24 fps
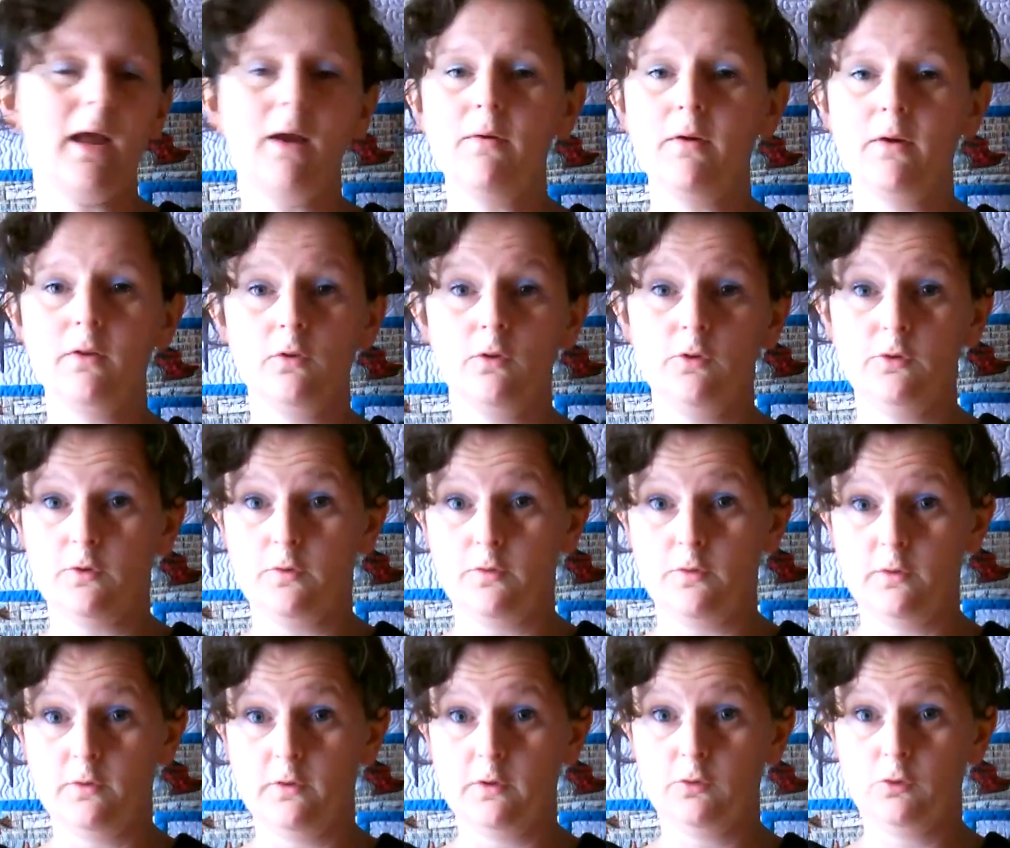characters
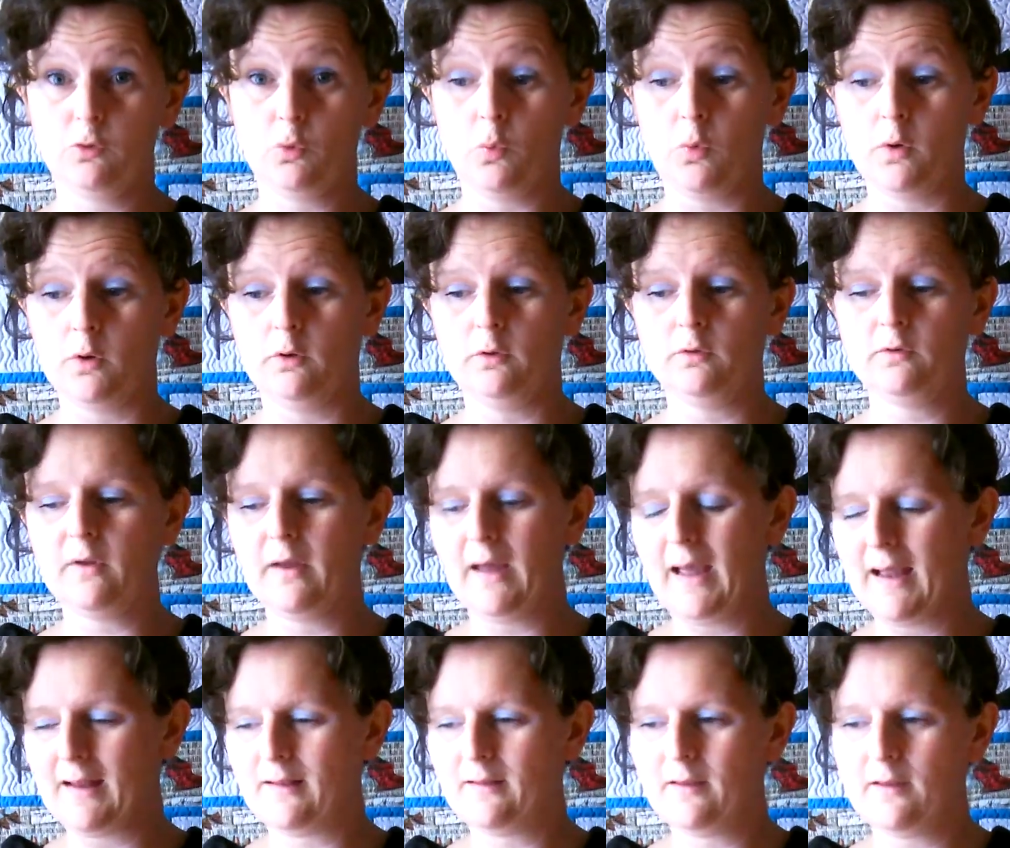on the Discworld,
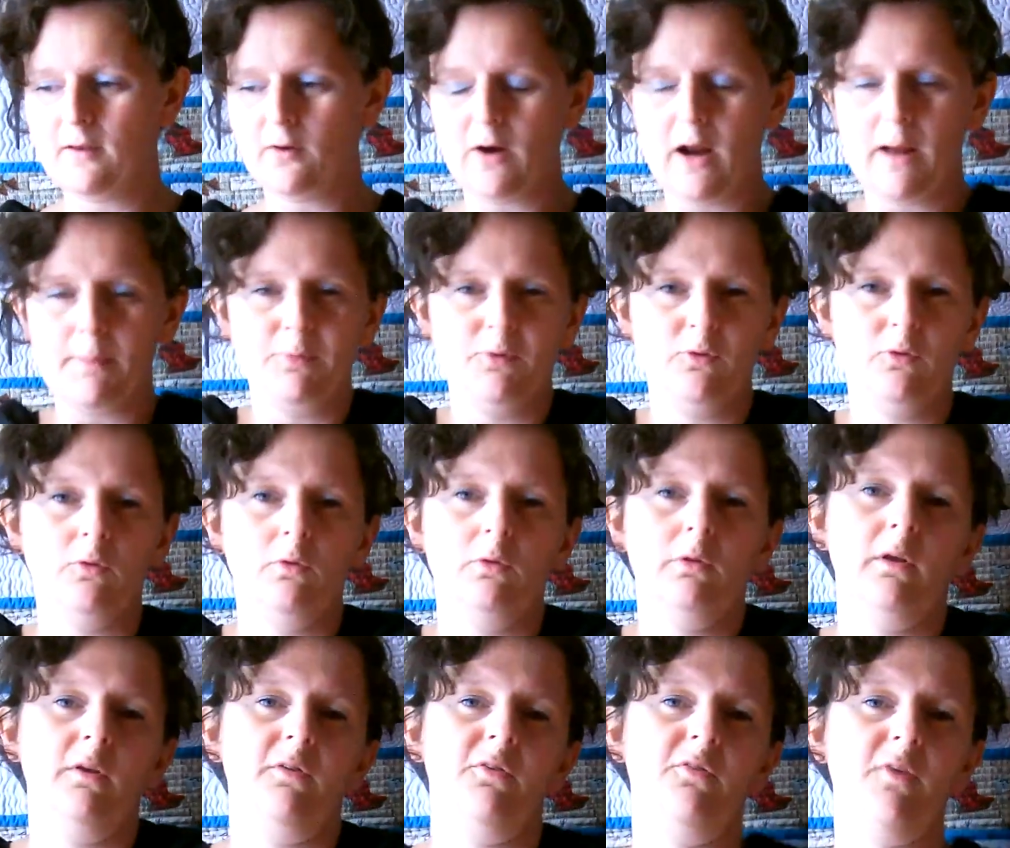and they're
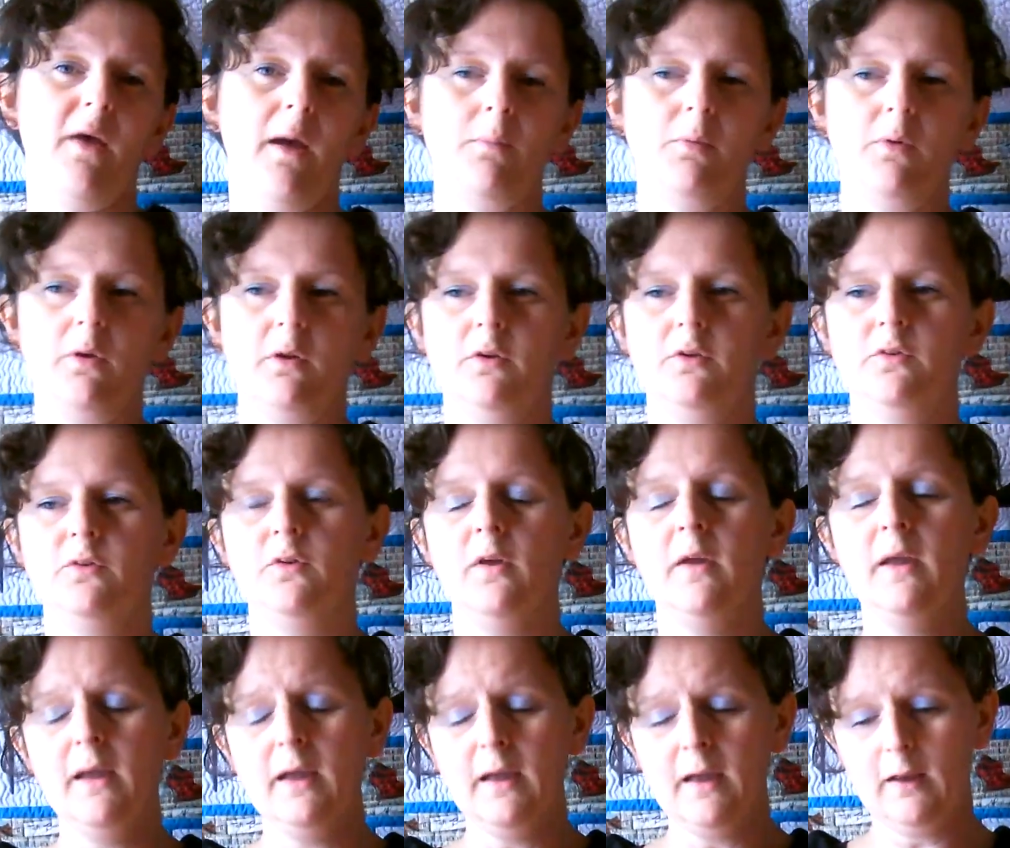absolutely fabulous.
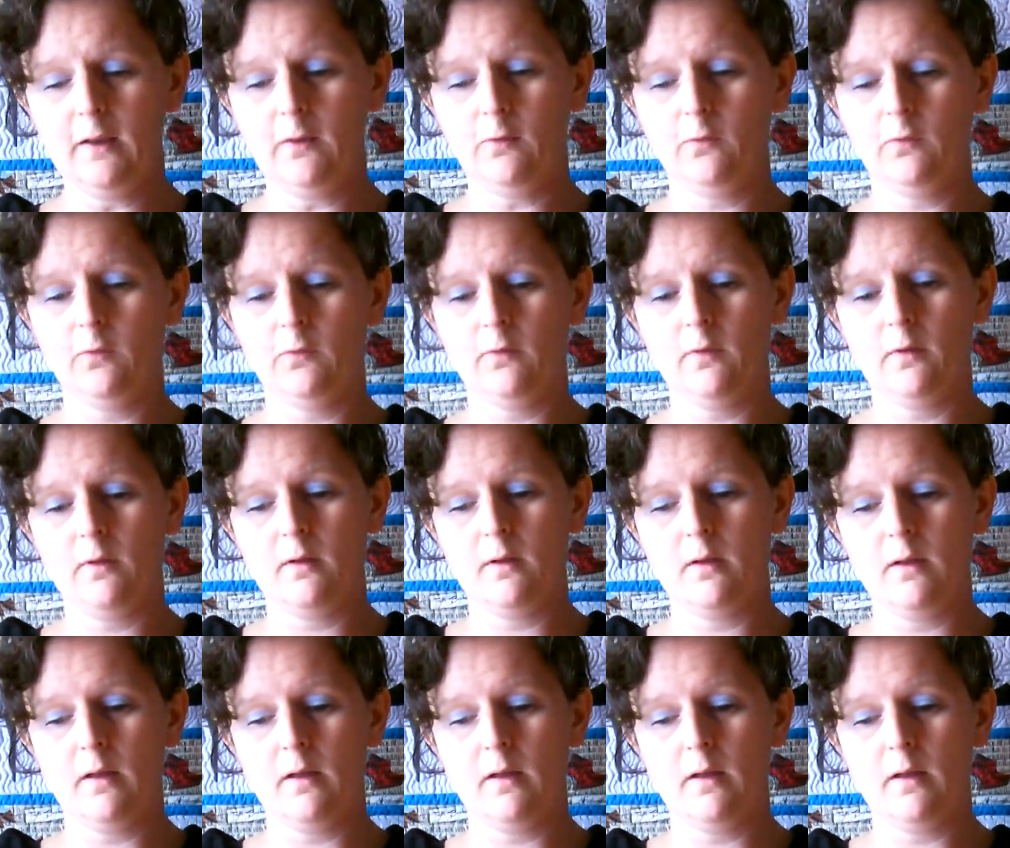It's